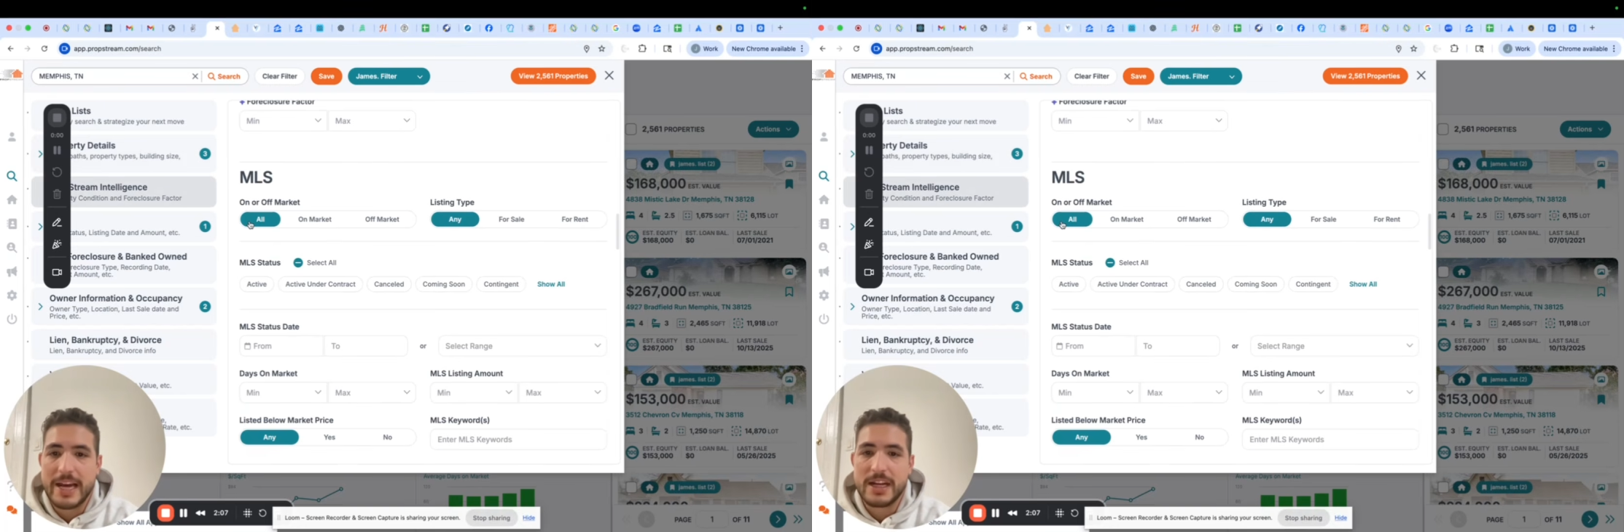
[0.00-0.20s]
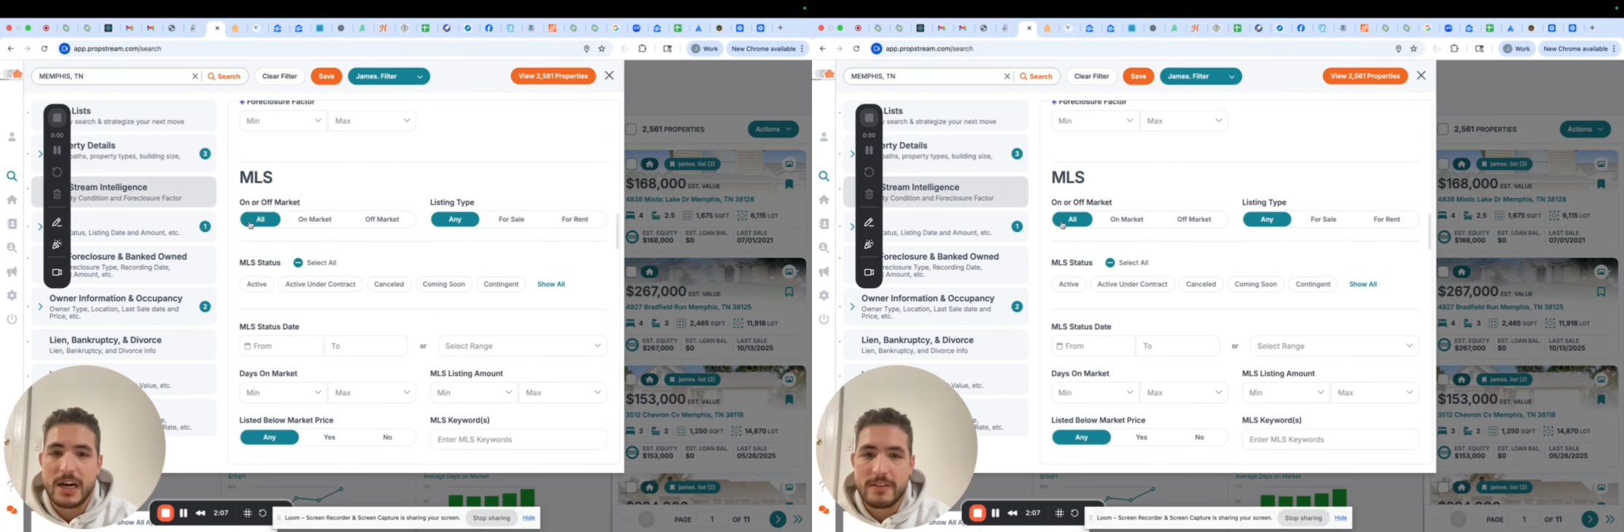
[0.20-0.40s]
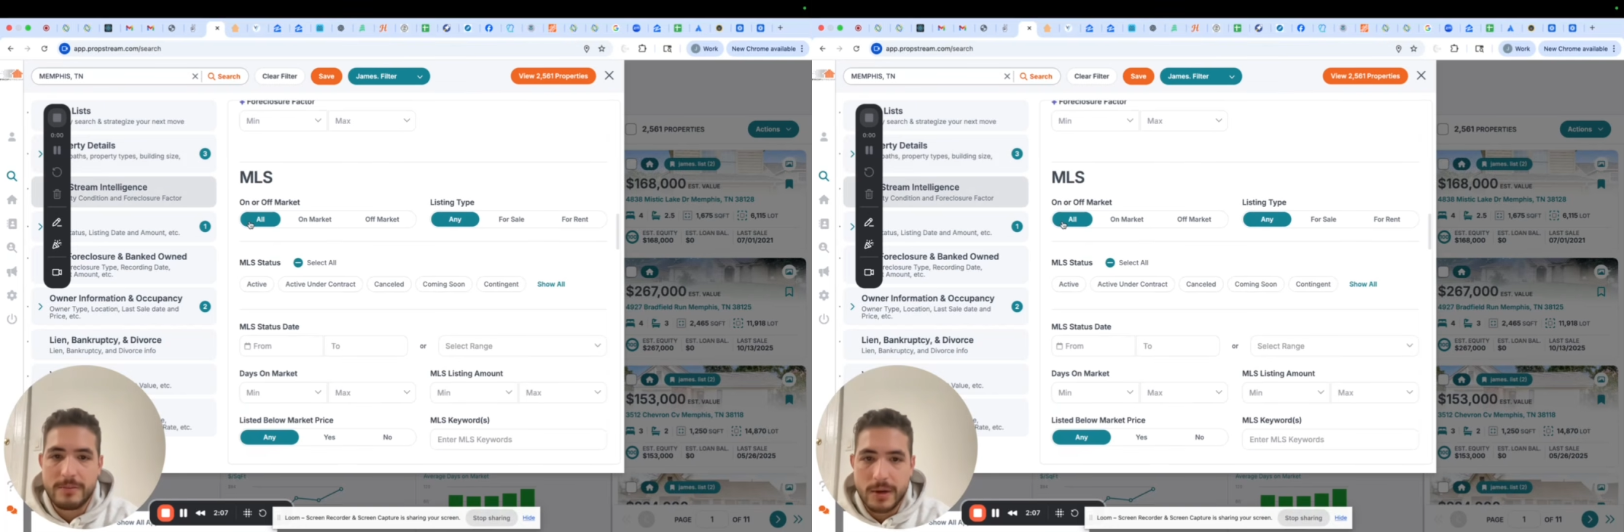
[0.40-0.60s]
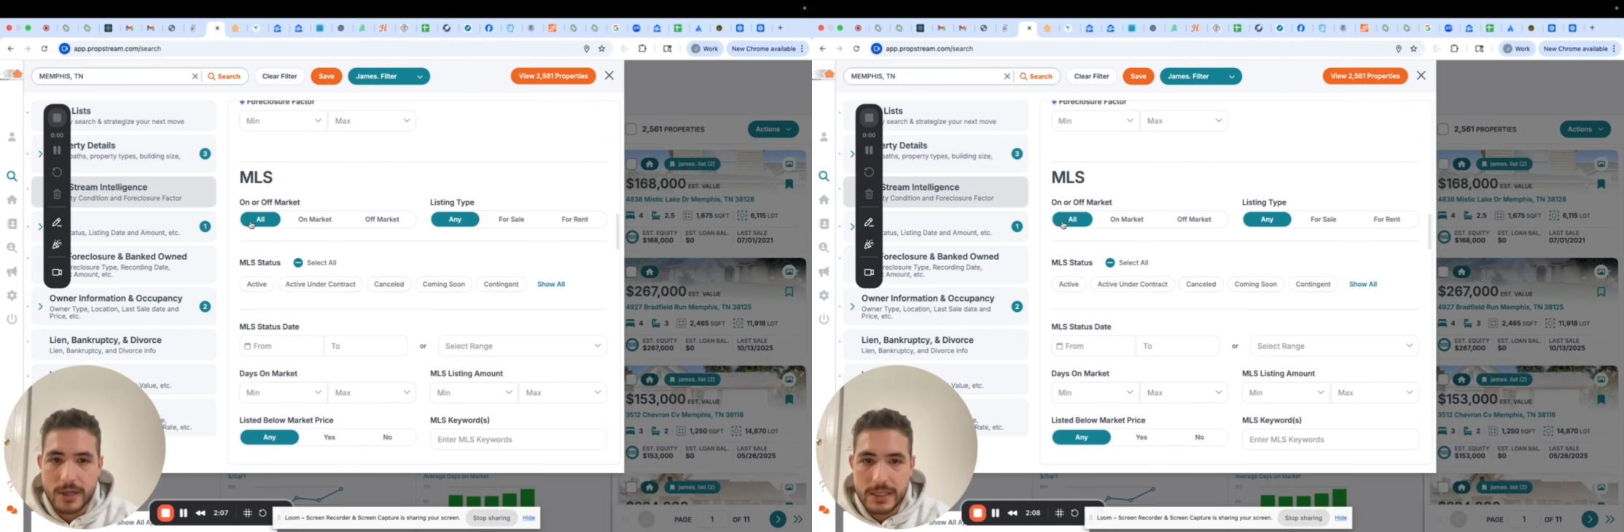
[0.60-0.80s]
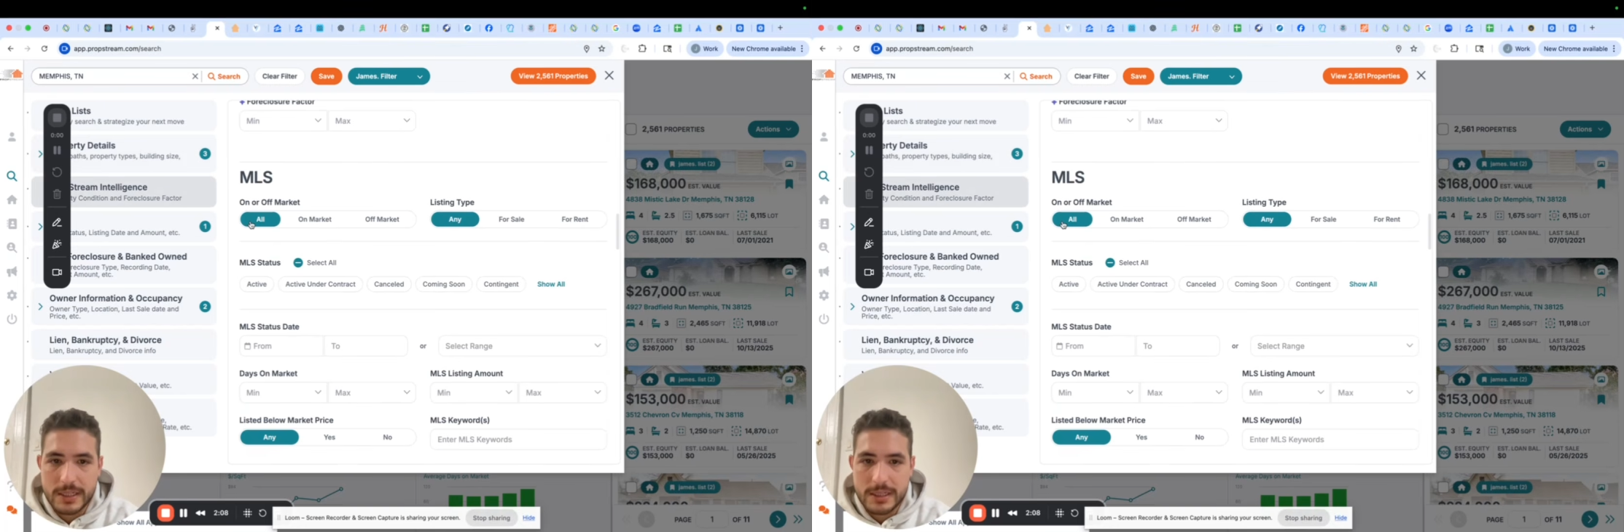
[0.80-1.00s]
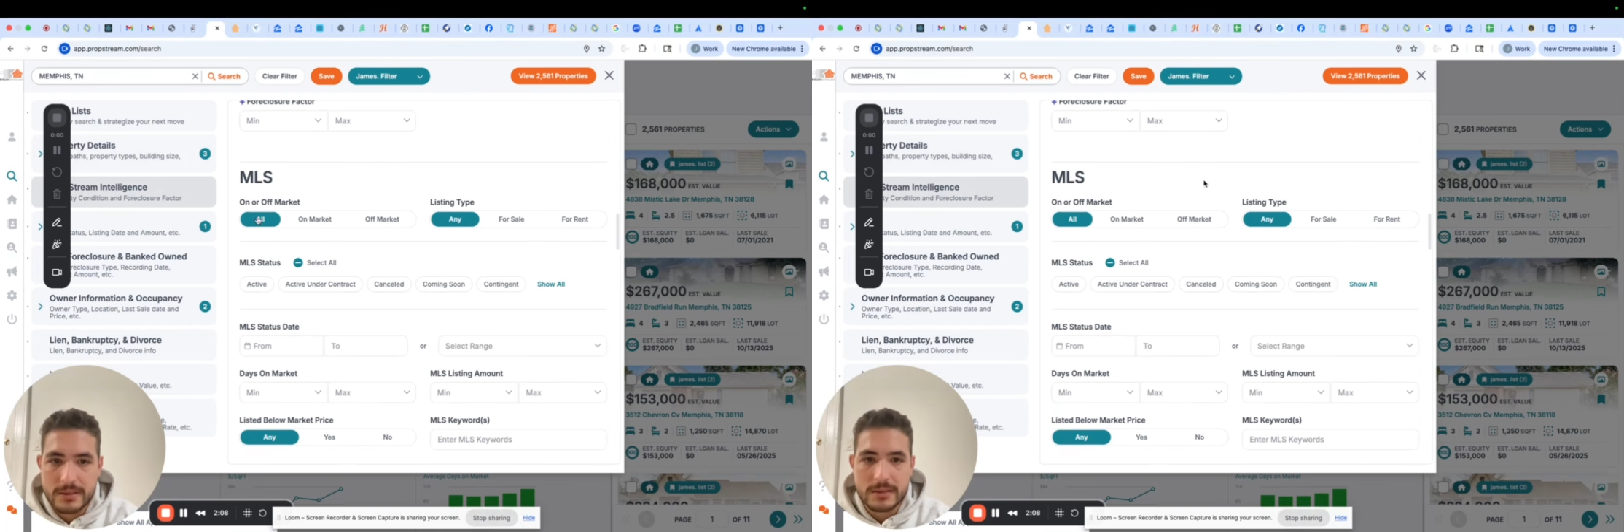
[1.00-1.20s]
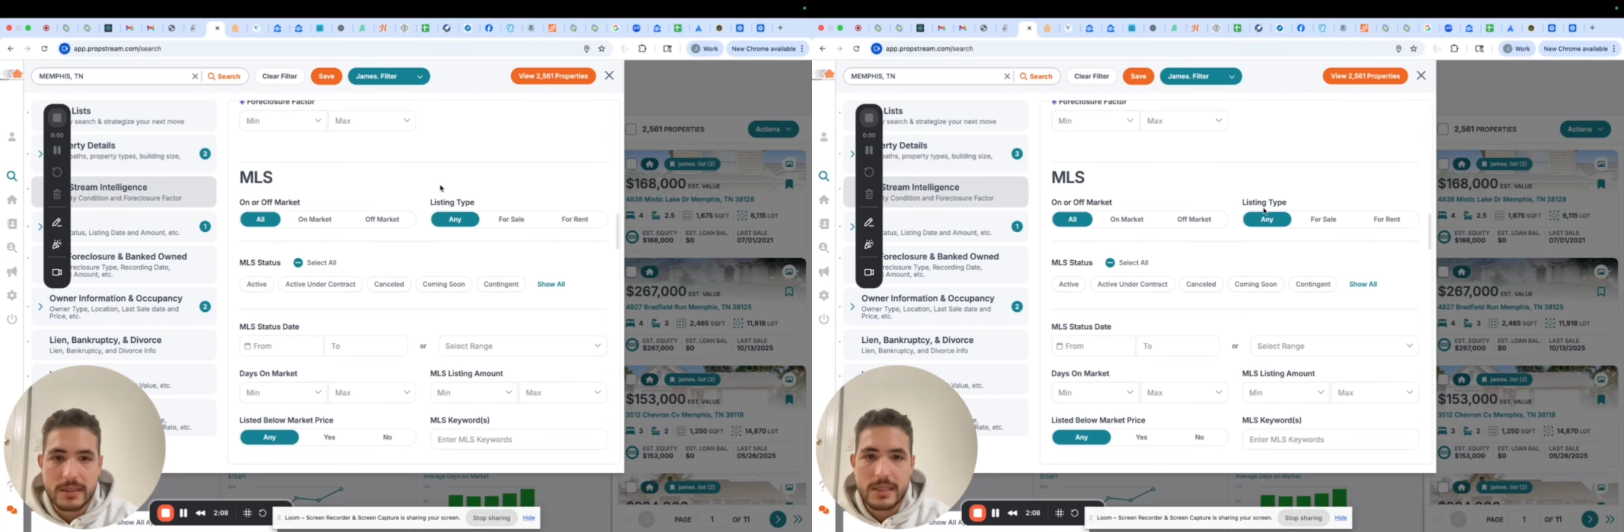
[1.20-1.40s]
and off markets,